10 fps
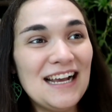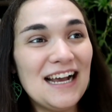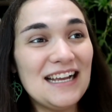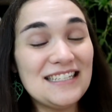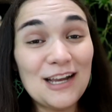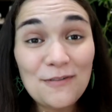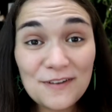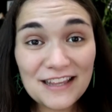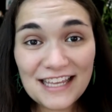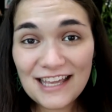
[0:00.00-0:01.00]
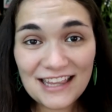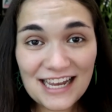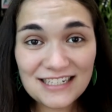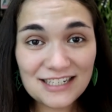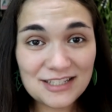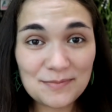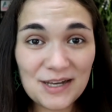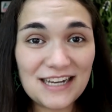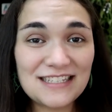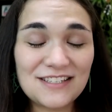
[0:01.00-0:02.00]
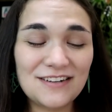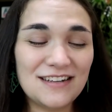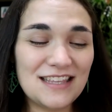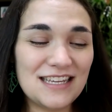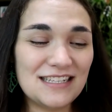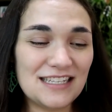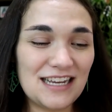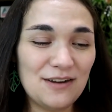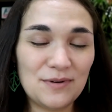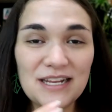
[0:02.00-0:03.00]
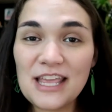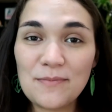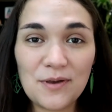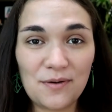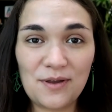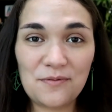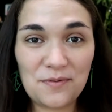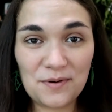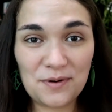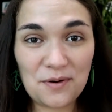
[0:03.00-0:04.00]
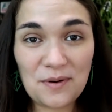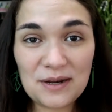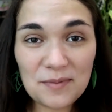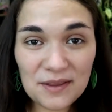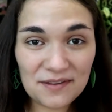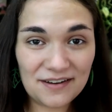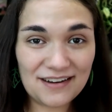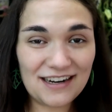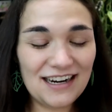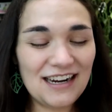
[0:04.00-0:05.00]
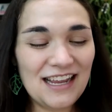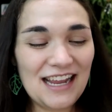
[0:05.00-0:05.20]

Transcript: uh, definitely Galactic Spots are things that I want to keep going for quite a bit longer.